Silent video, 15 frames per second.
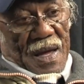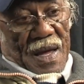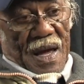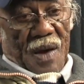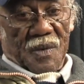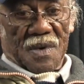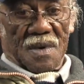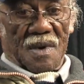
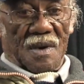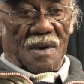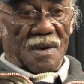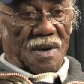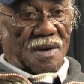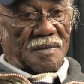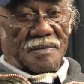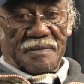I was
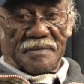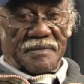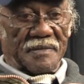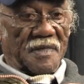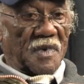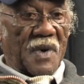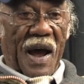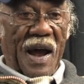young and
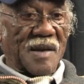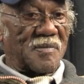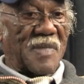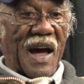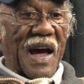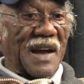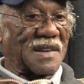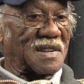riding
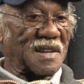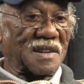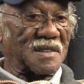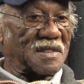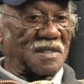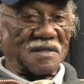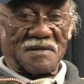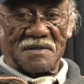
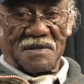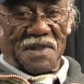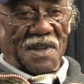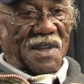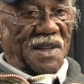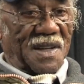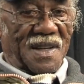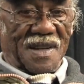bicycles
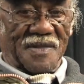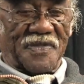and